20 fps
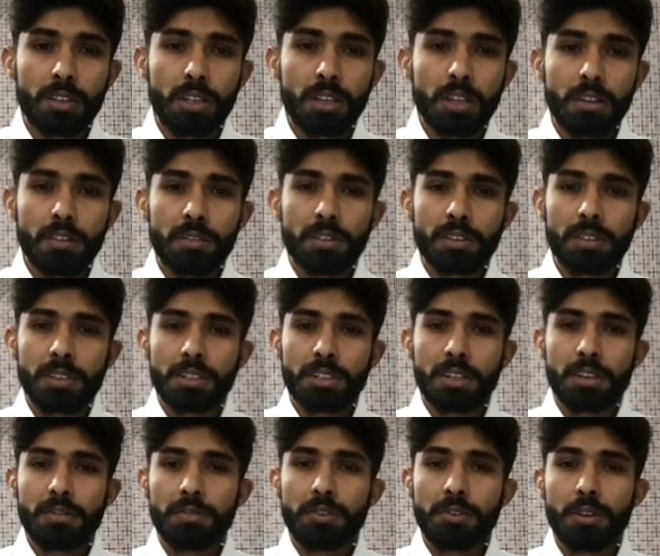
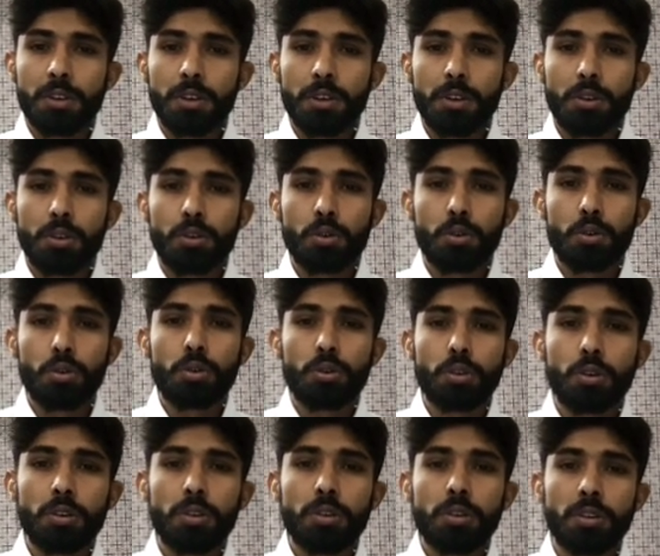conversation, we
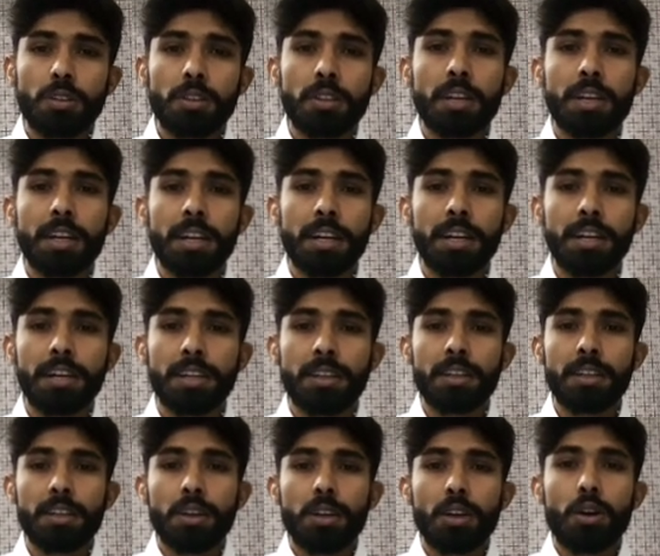took the aid
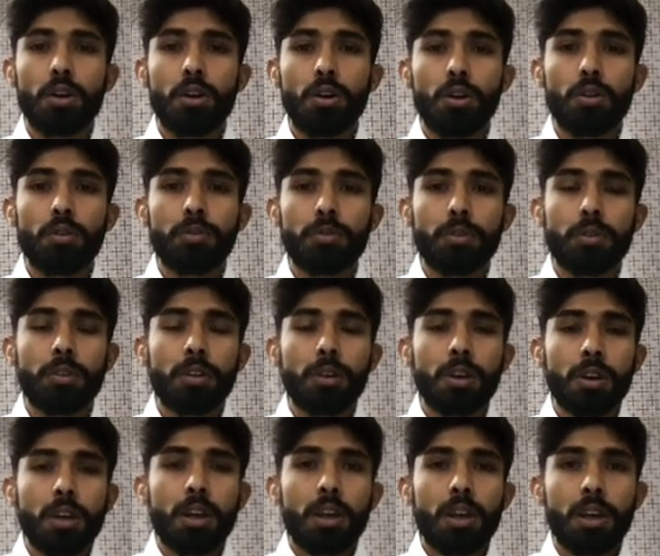of
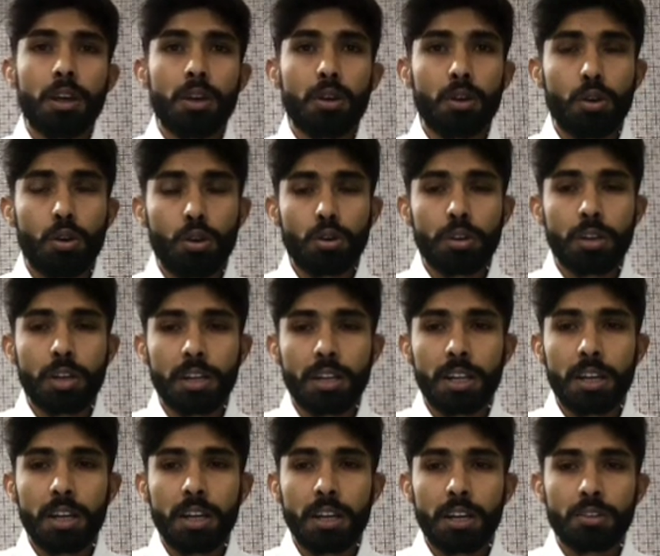rock
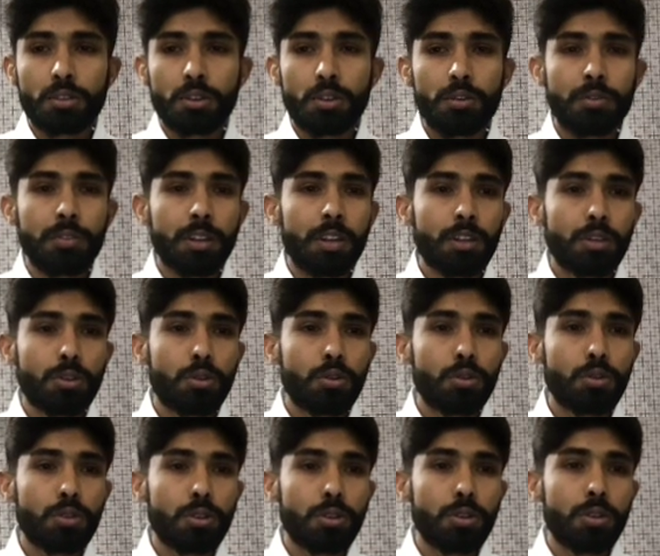data software
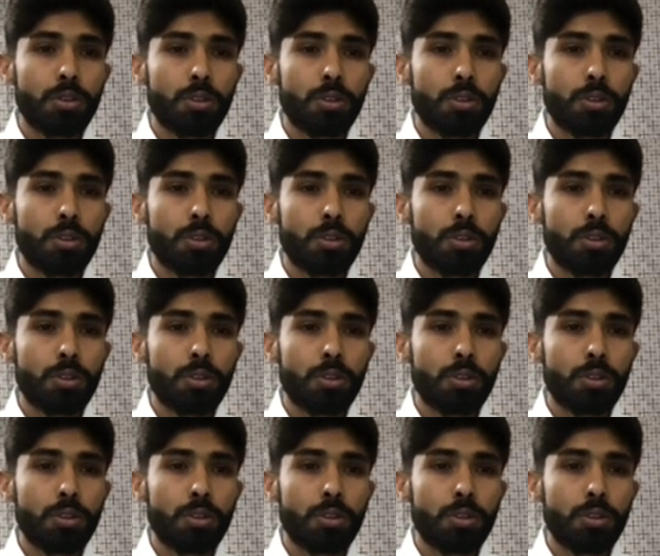used